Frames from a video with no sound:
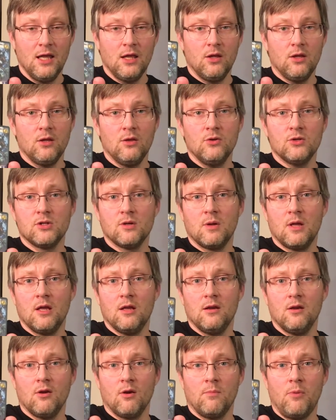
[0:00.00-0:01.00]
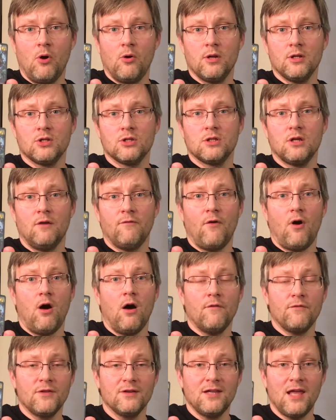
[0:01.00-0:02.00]
you use it to get your opponent's stuff
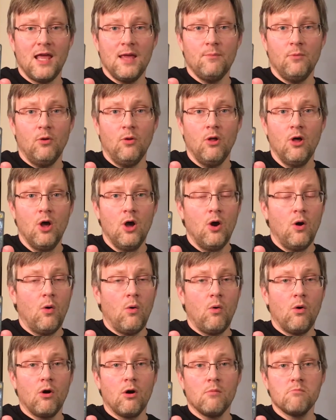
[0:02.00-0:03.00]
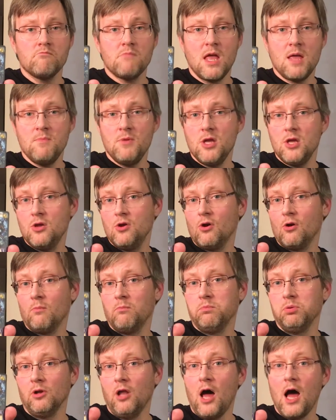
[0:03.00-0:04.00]
off the table, or maybe you're
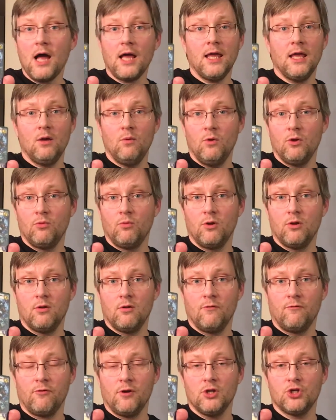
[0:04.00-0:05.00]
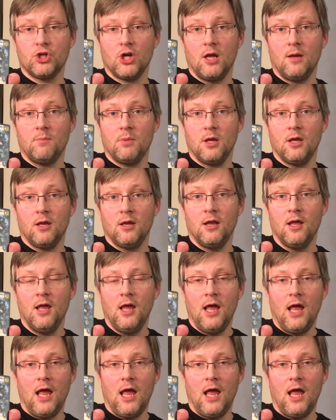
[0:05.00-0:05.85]
blocking with your free champion,